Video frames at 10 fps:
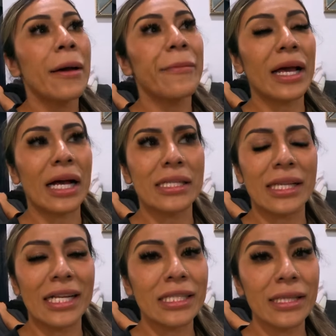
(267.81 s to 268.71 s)
because
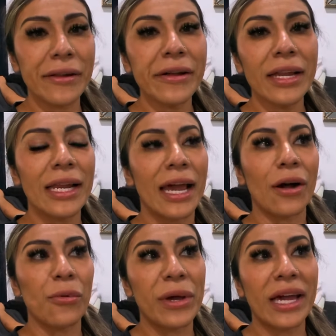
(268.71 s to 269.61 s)
it's literally like
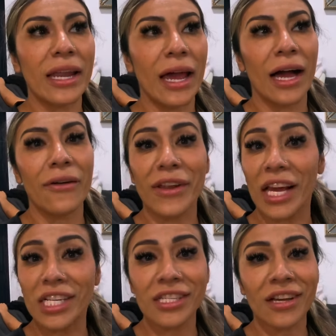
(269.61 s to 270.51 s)
a week and a half and
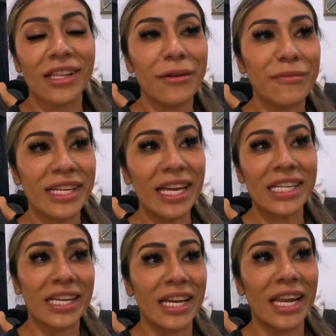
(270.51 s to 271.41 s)
I just got the
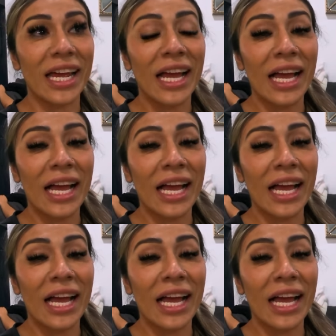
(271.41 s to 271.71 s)
invitation,